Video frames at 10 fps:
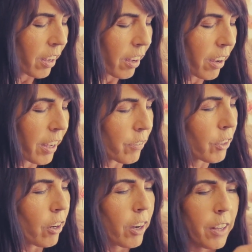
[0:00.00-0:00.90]
I've
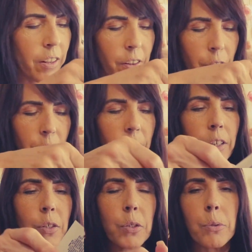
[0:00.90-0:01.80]
got the
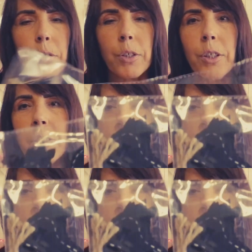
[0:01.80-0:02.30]
squirrel